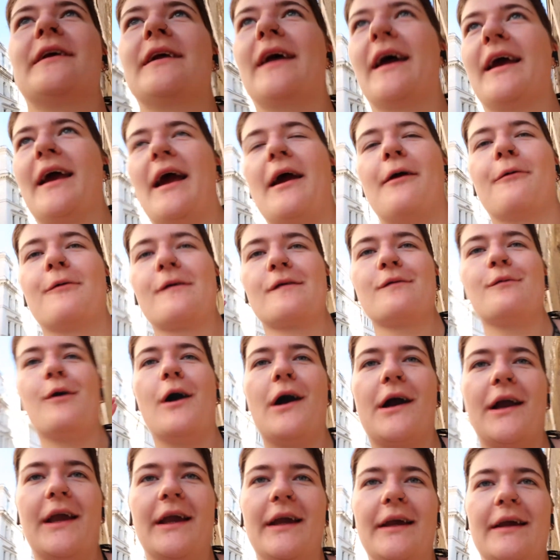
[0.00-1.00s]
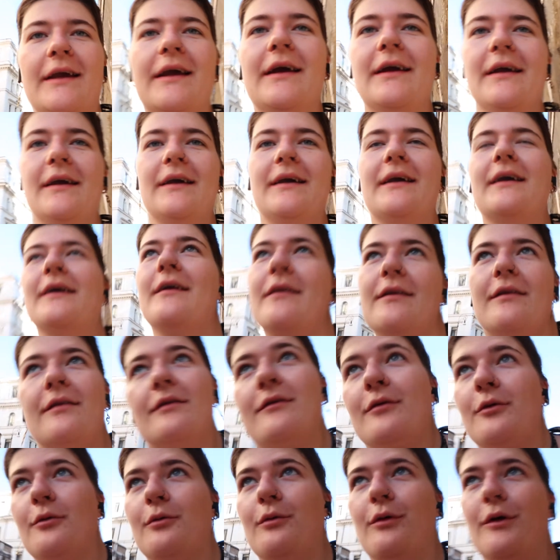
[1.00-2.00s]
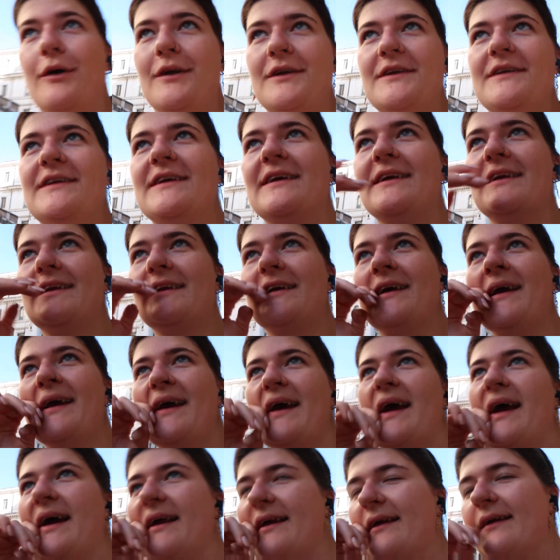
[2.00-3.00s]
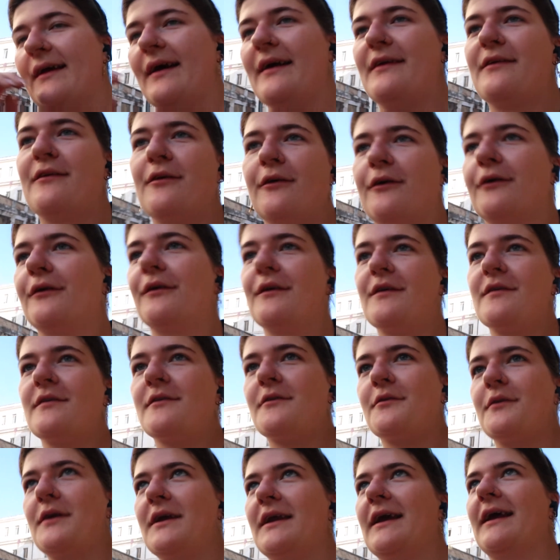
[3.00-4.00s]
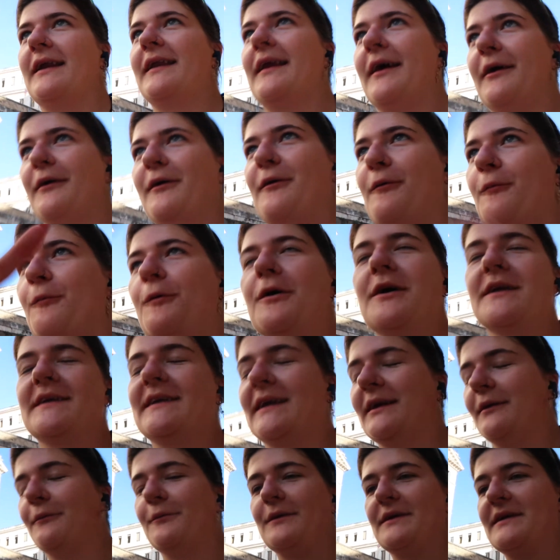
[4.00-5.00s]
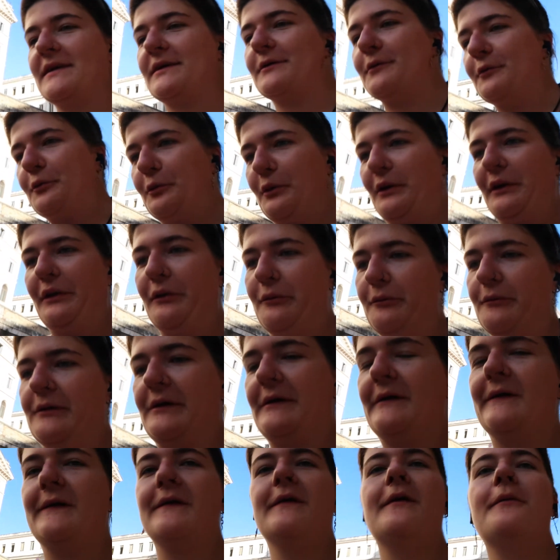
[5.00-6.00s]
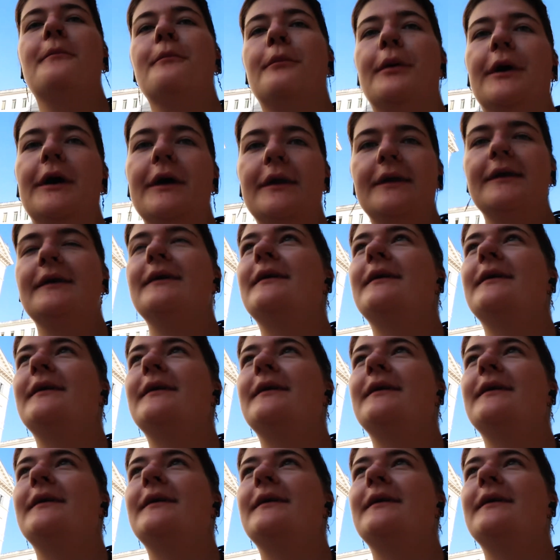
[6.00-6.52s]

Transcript: Like, I was walking towards it and then I turned the street and there it was, that it was really weird, but